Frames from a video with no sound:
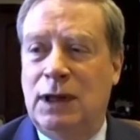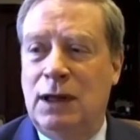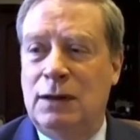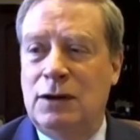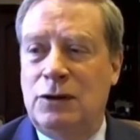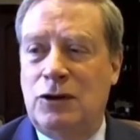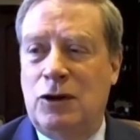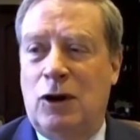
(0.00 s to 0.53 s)

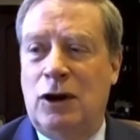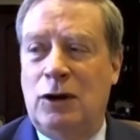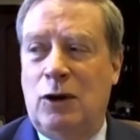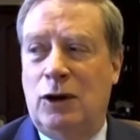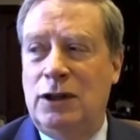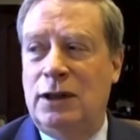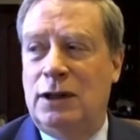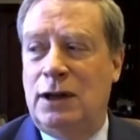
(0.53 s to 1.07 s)
the chart
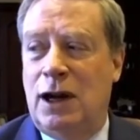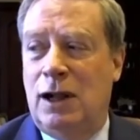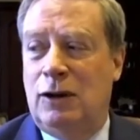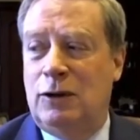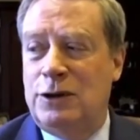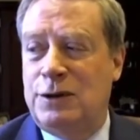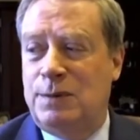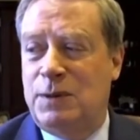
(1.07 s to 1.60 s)
on the
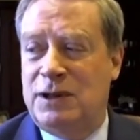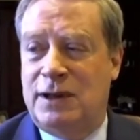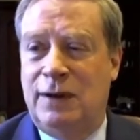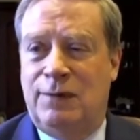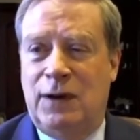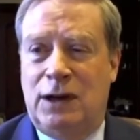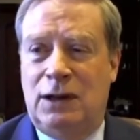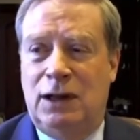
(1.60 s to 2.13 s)
dollar
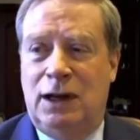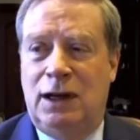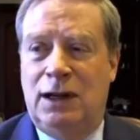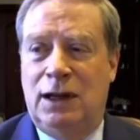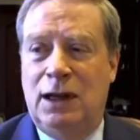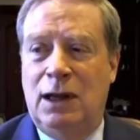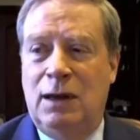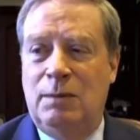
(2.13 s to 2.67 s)
specifically?
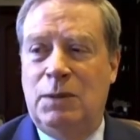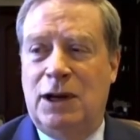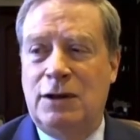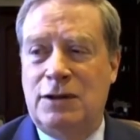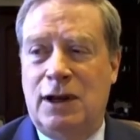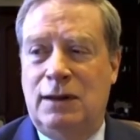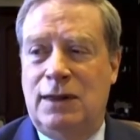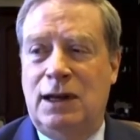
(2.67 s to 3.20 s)

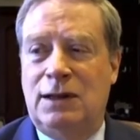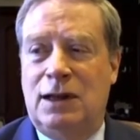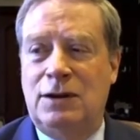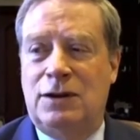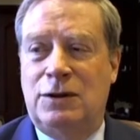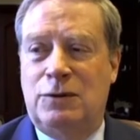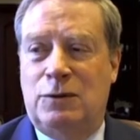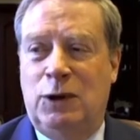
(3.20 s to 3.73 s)
Because I think
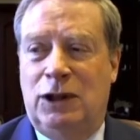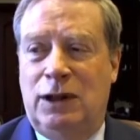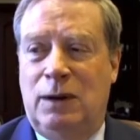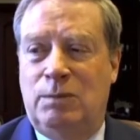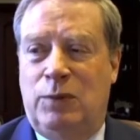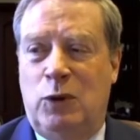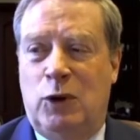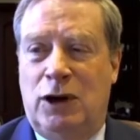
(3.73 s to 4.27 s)
this is really
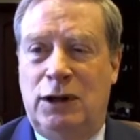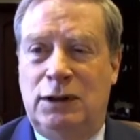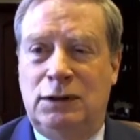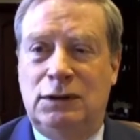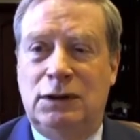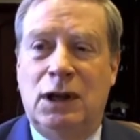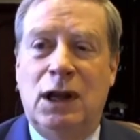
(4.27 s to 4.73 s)
important.